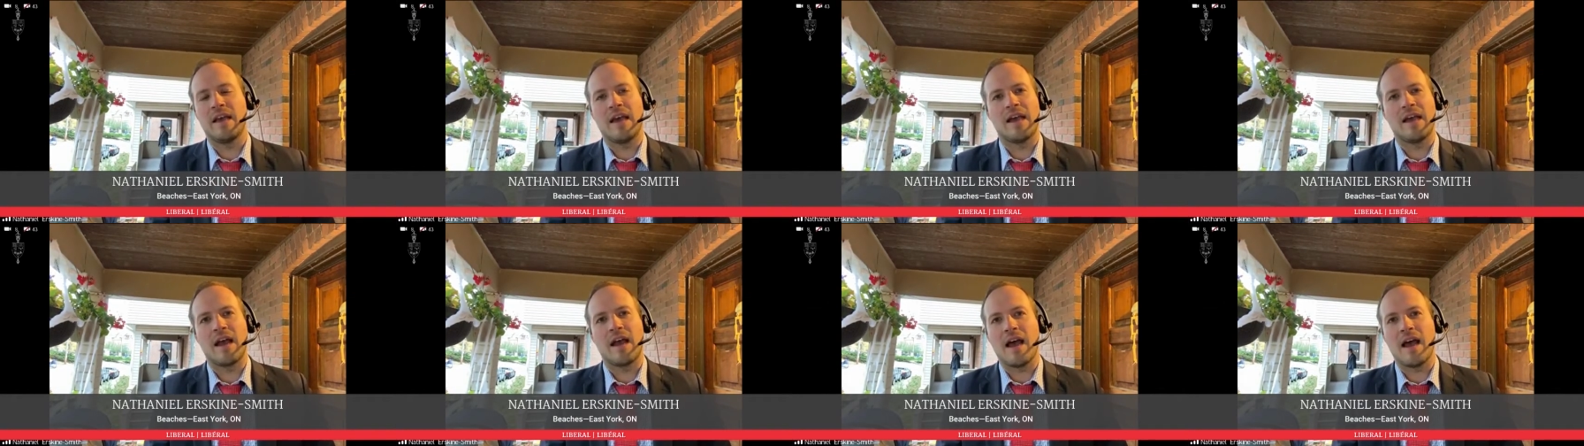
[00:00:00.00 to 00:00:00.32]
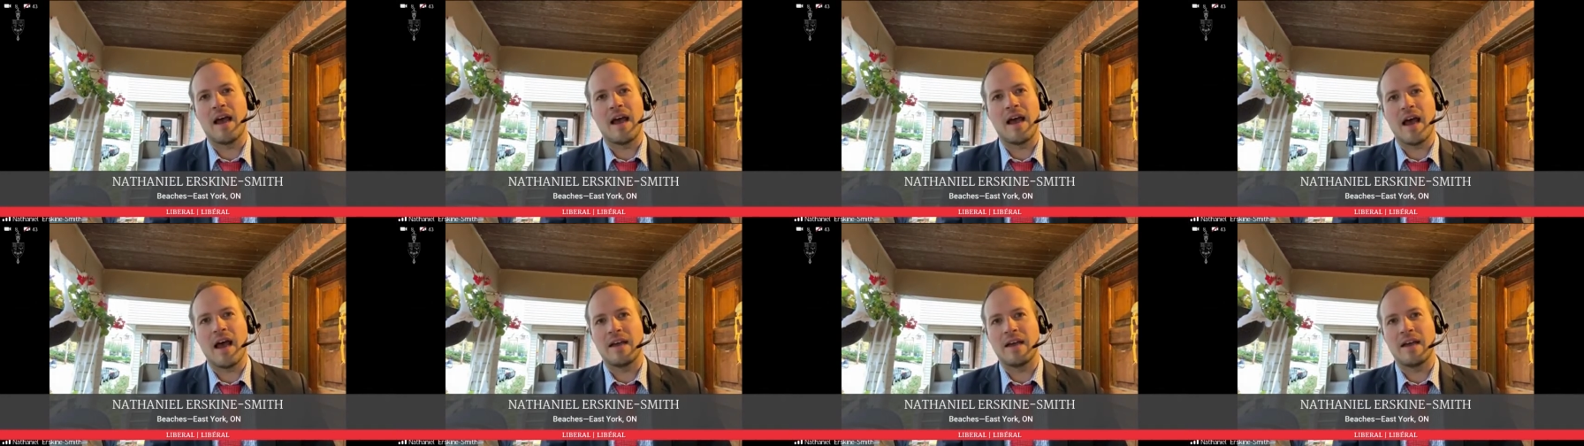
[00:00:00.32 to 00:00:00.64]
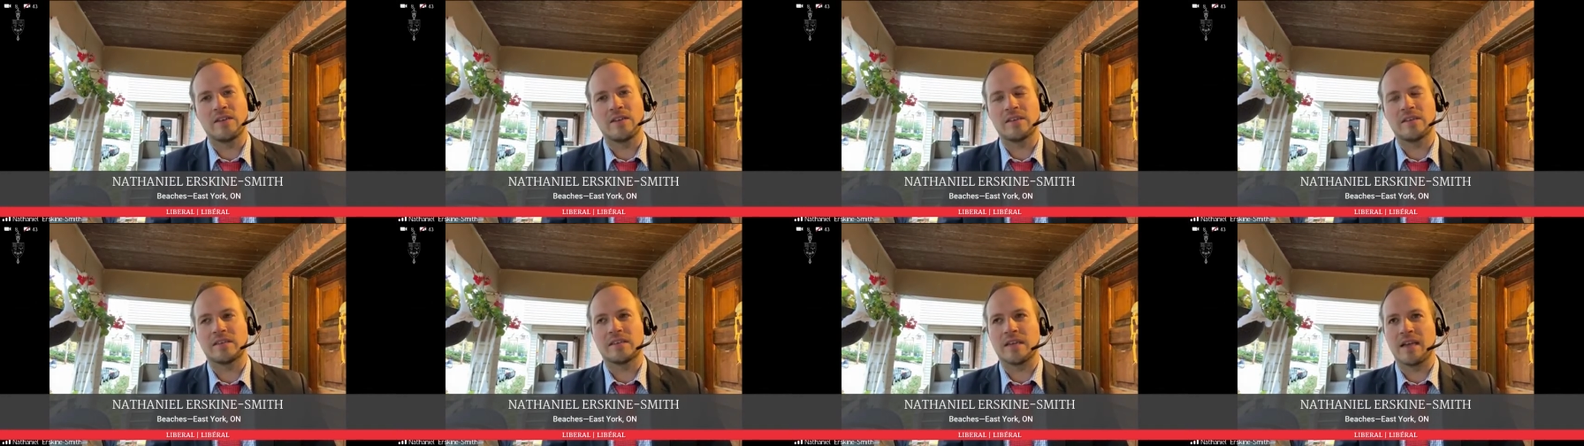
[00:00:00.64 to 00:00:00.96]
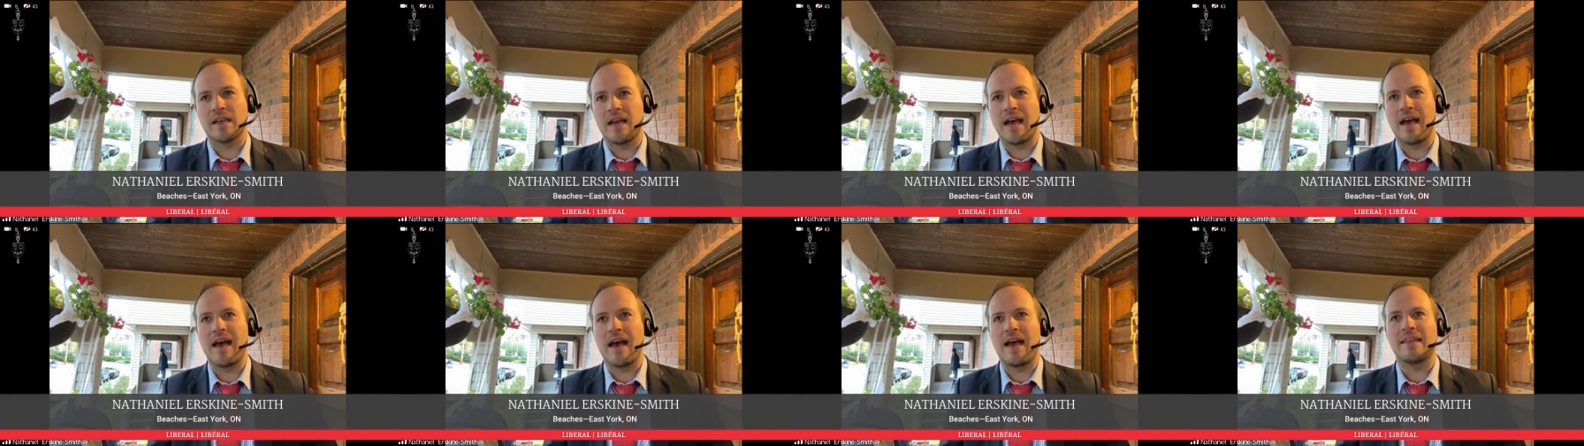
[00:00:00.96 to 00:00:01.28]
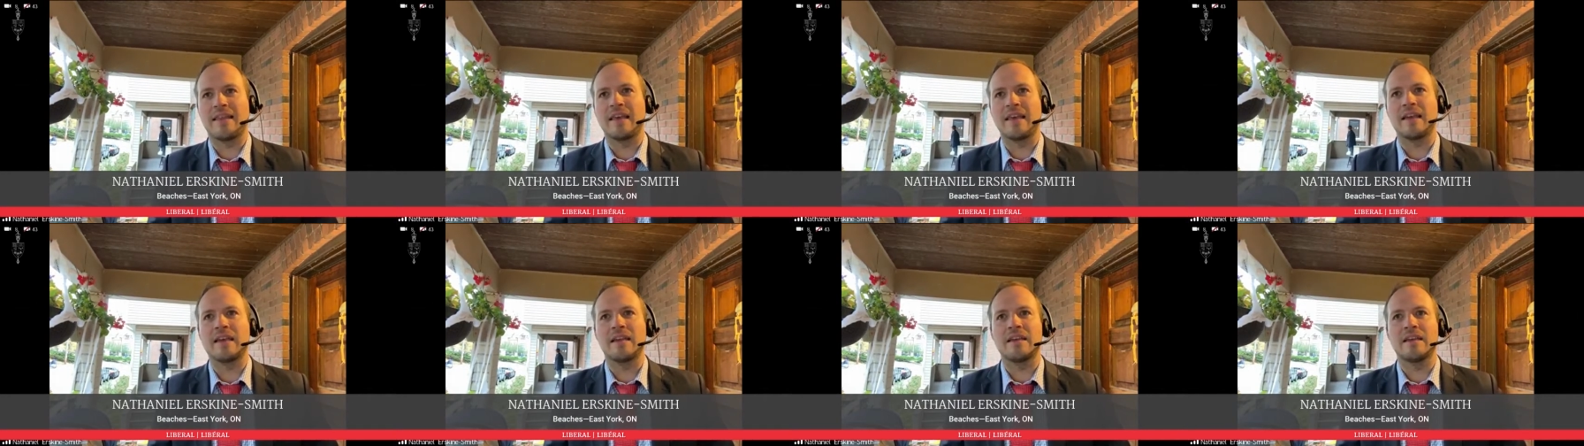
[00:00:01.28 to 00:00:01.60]
And I, I just, I
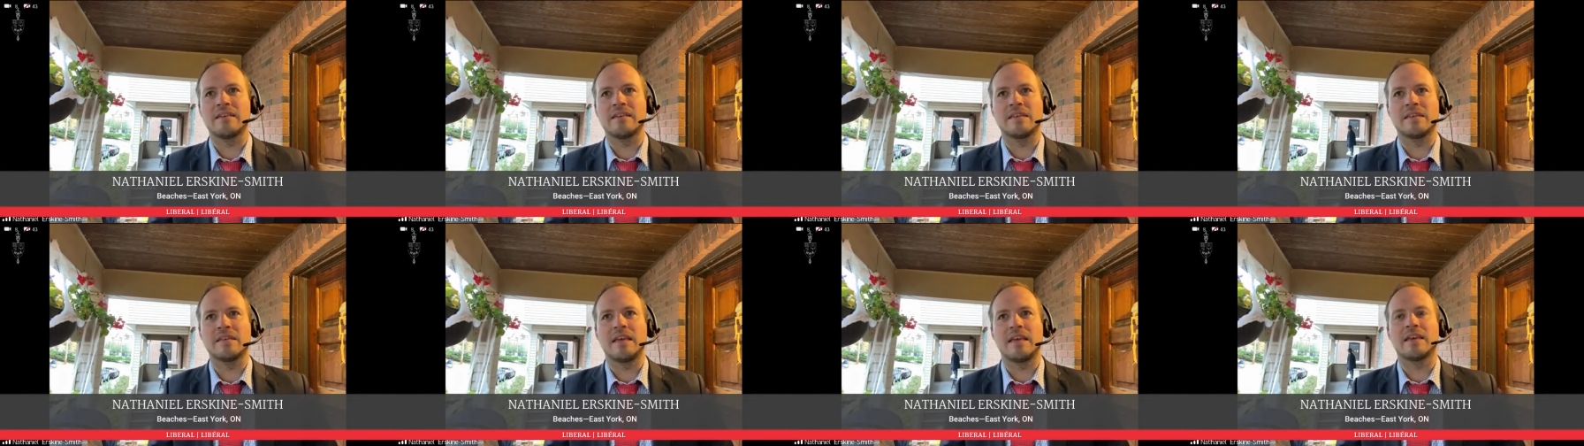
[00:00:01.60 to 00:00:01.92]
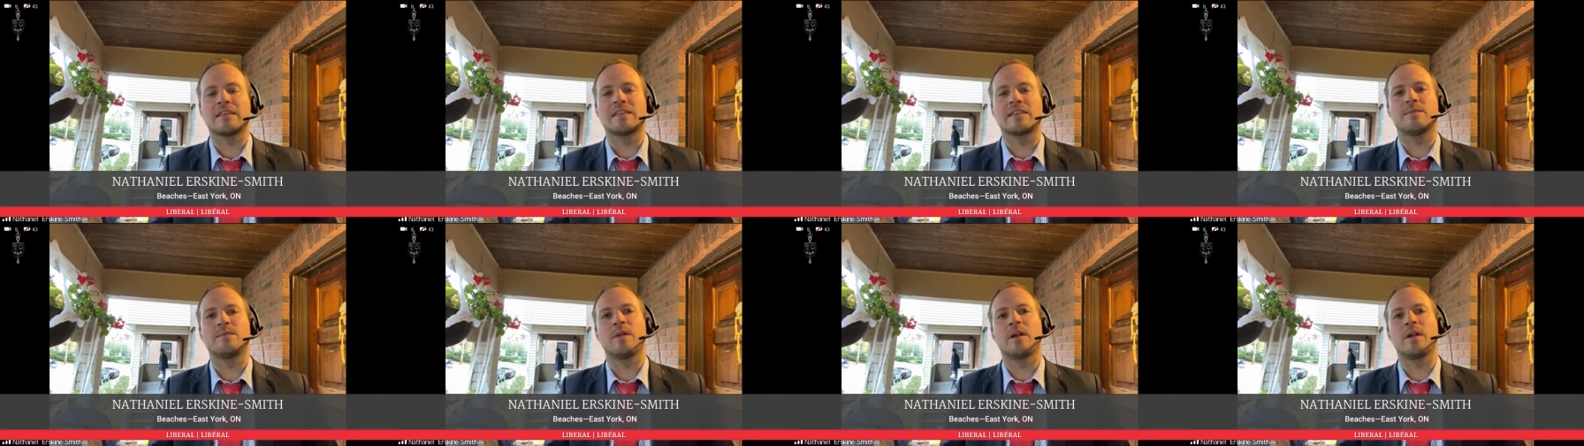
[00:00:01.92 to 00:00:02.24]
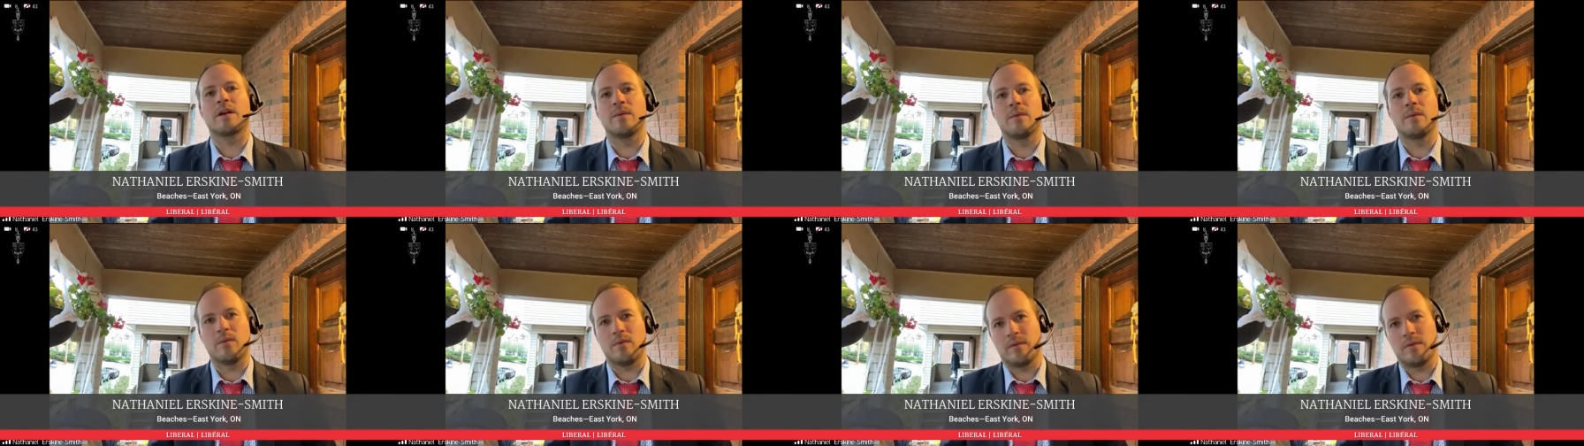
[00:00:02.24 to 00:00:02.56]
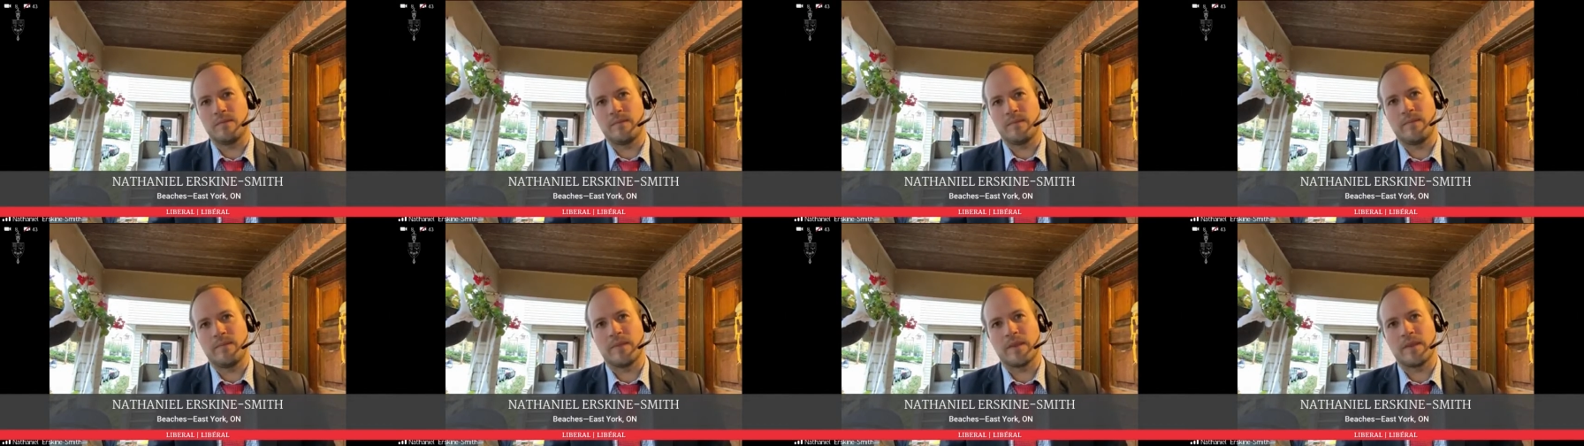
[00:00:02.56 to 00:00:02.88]
think it is inexplicable